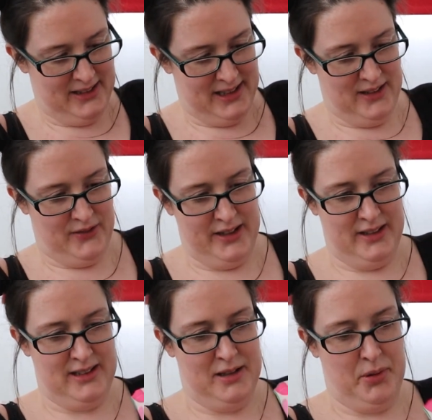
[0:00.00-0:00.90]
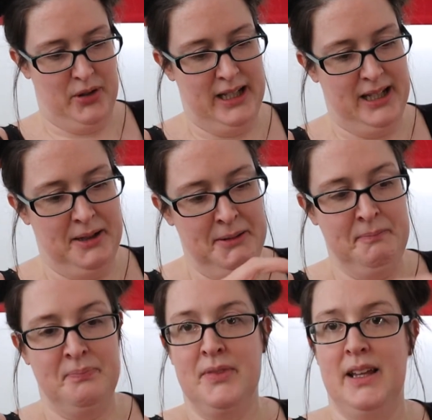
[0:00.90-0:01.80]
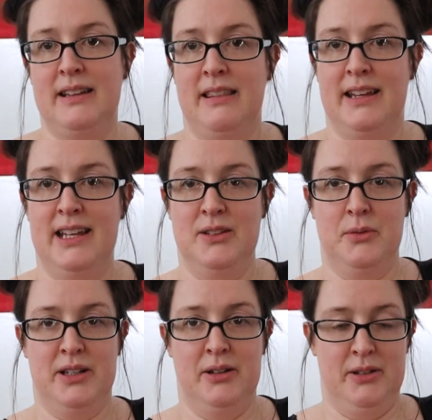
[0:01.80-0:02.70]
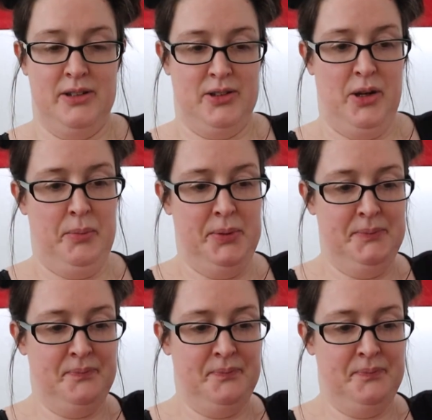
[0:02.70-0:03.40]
So the phone goes in the pocket, and then the keys would go on top,